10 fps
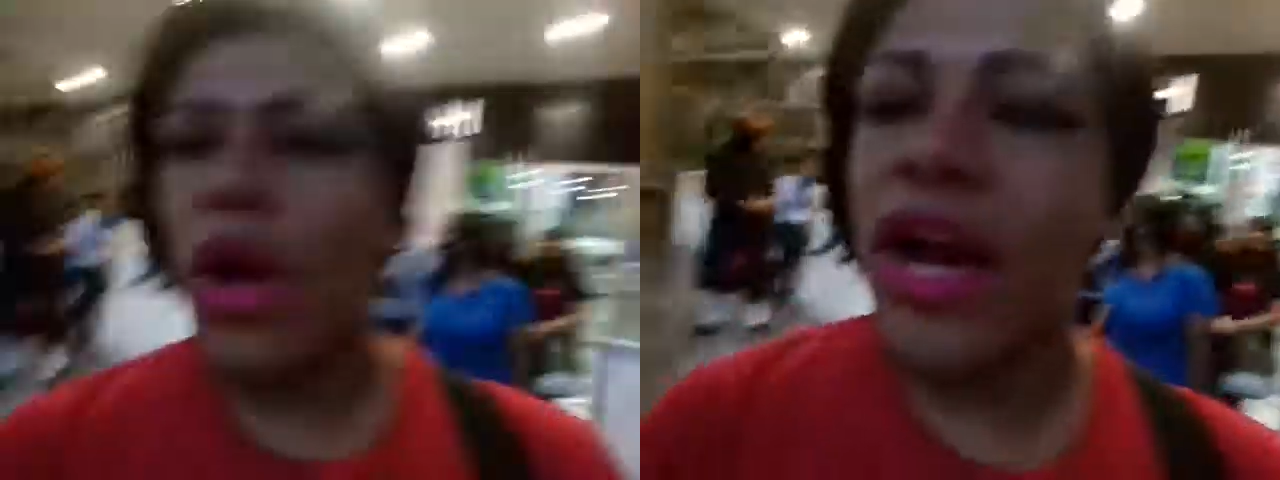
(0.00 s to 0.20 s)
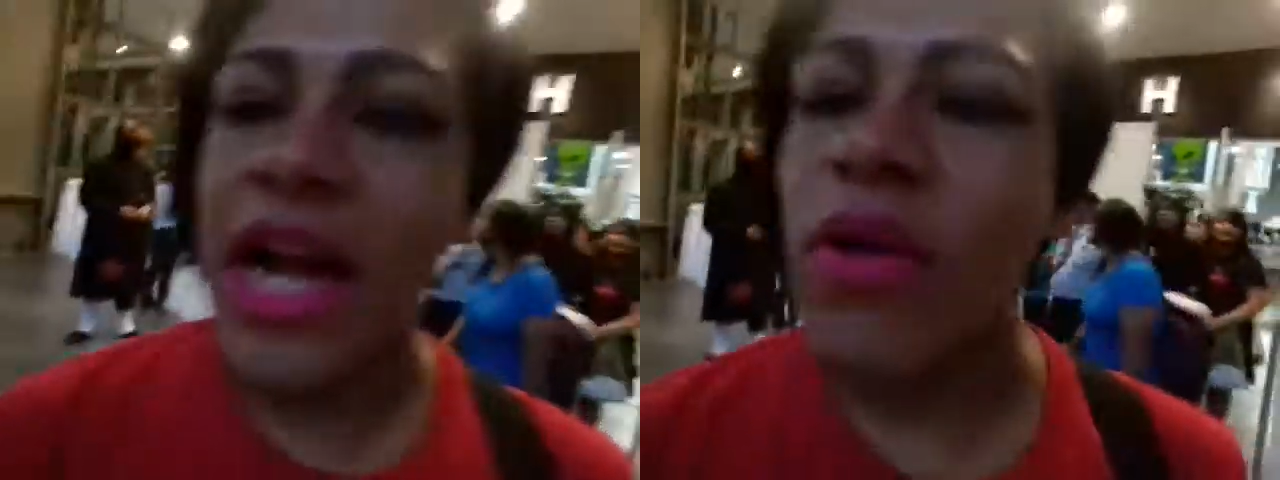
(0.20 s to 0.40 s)

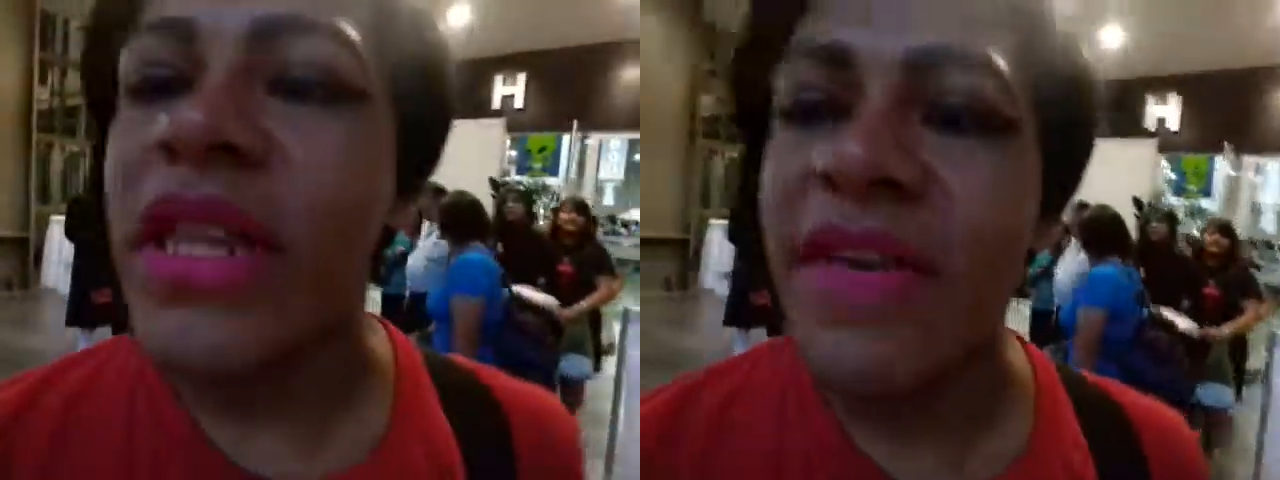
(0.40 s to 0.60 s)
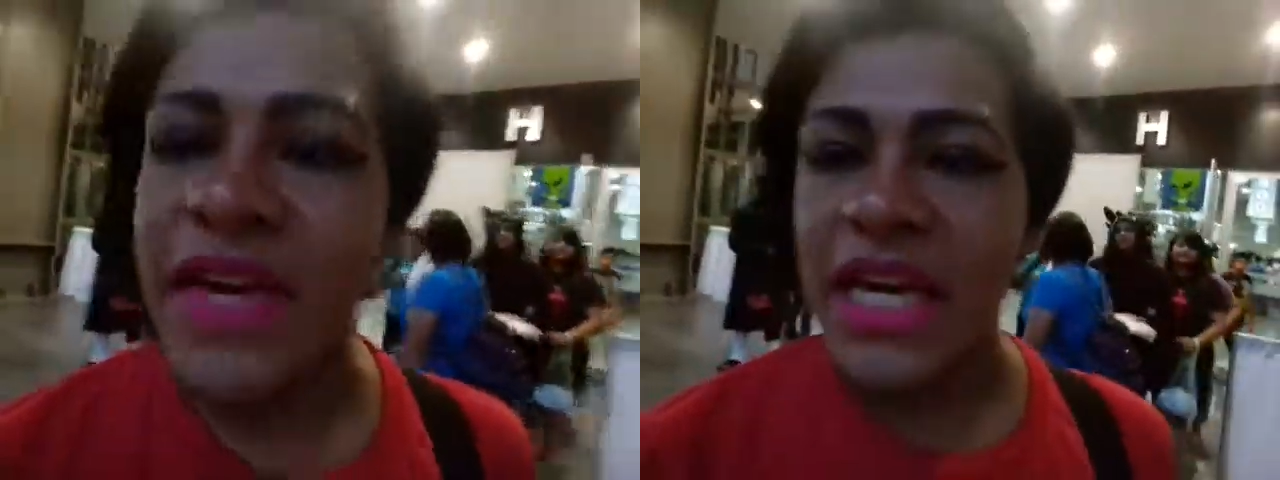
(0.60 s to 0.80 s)
We are now
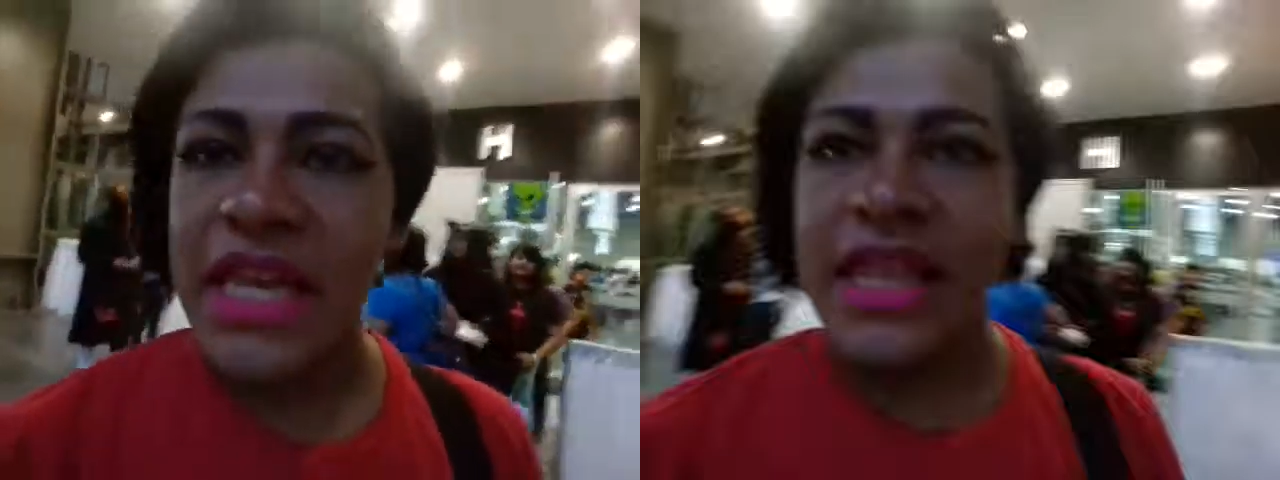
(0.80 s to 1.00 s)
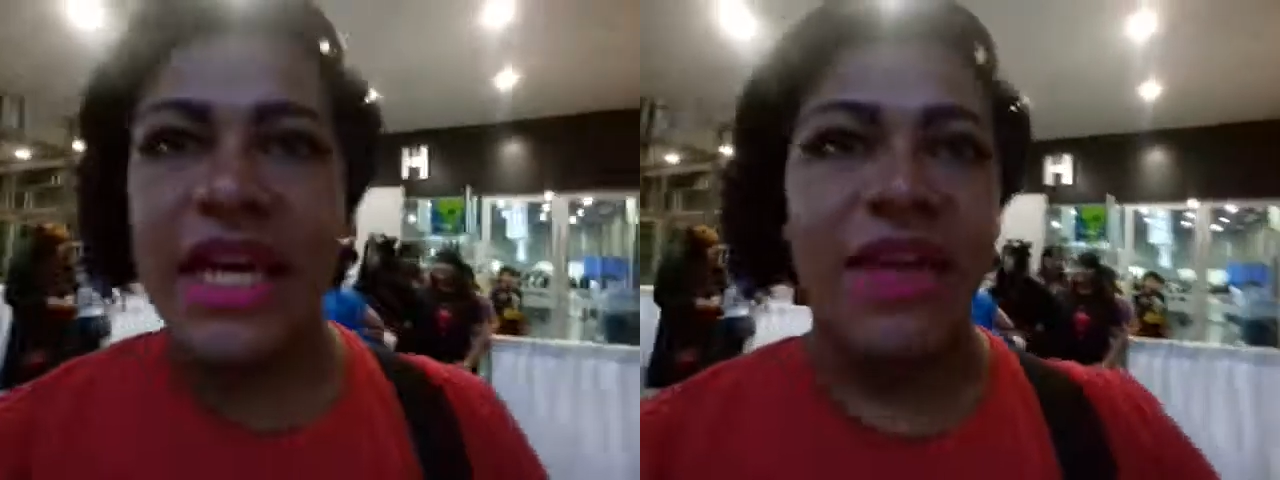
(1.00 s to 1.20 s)
leaving
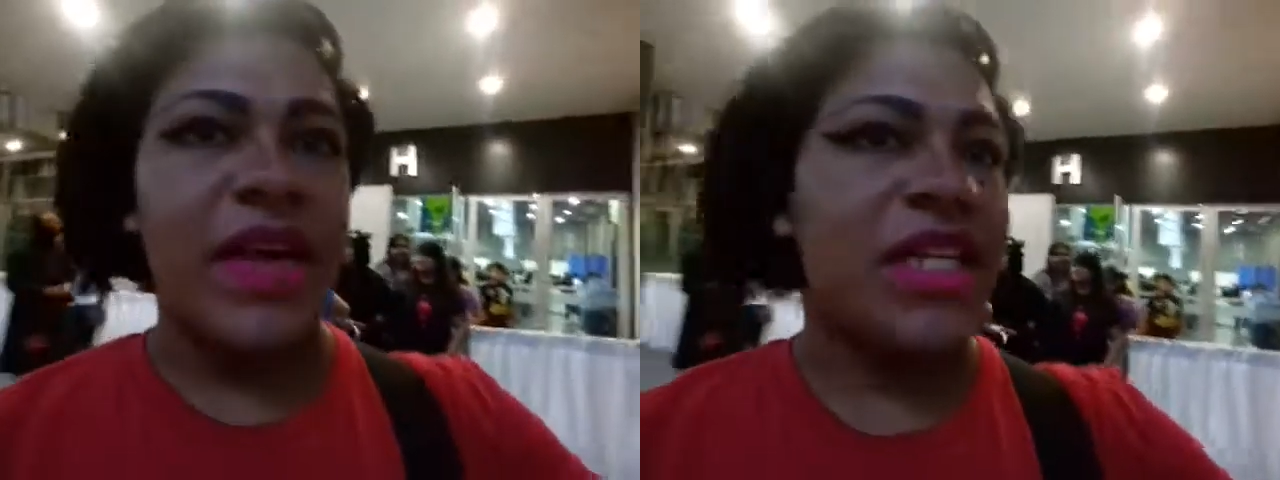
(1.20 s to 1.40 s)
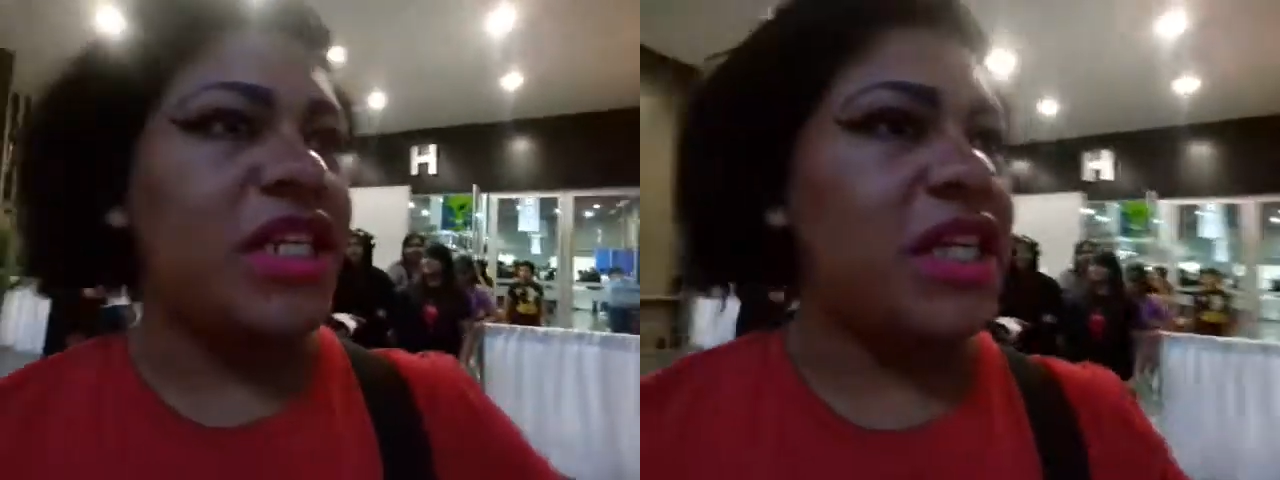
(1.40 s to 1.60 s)
the
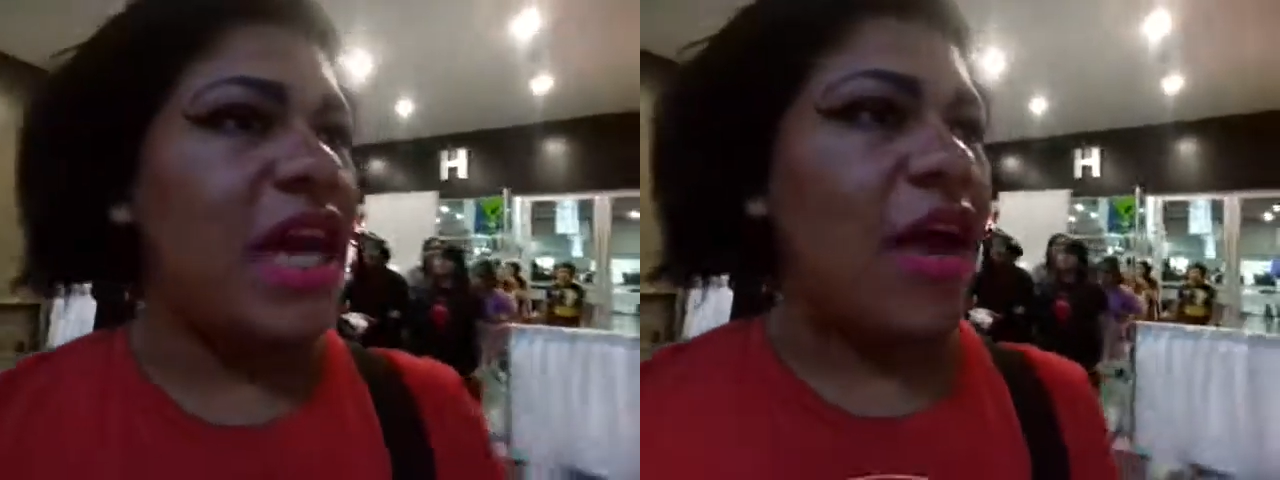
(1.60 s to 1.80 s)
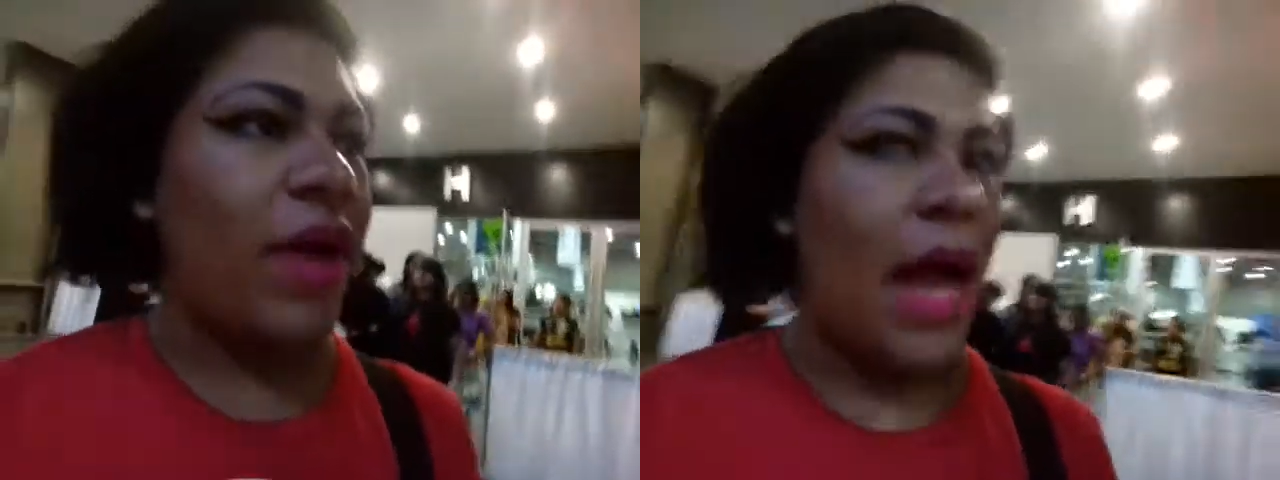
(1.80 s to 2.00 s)
convention
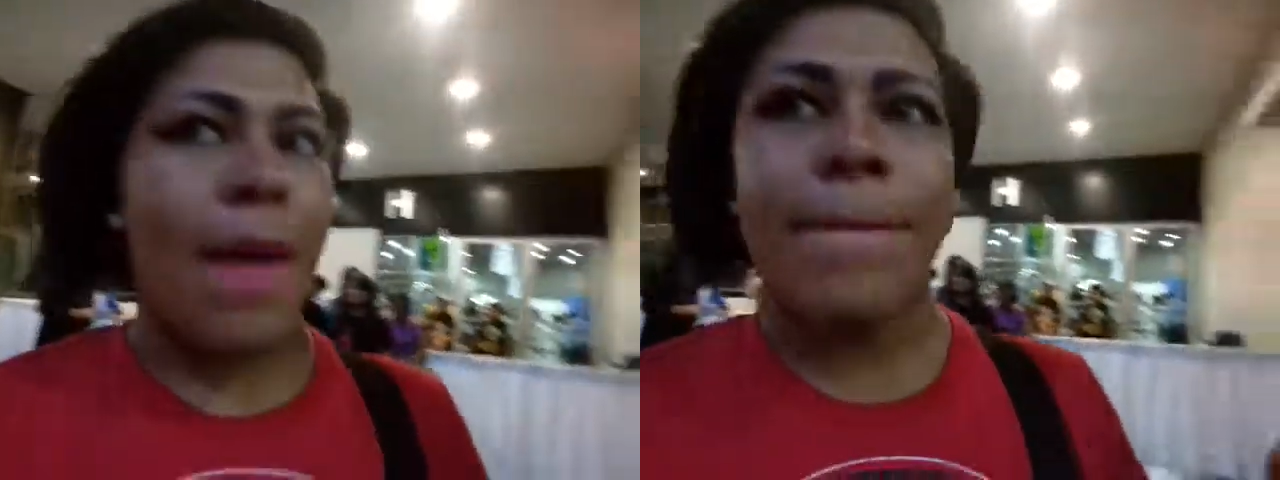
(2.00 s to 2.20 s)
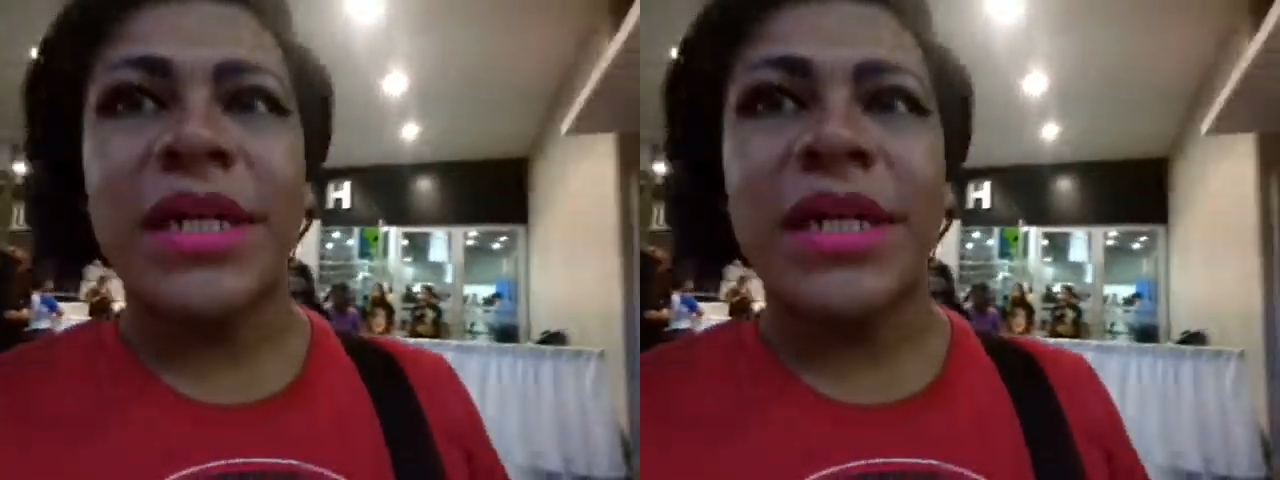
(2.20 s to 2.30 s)
area.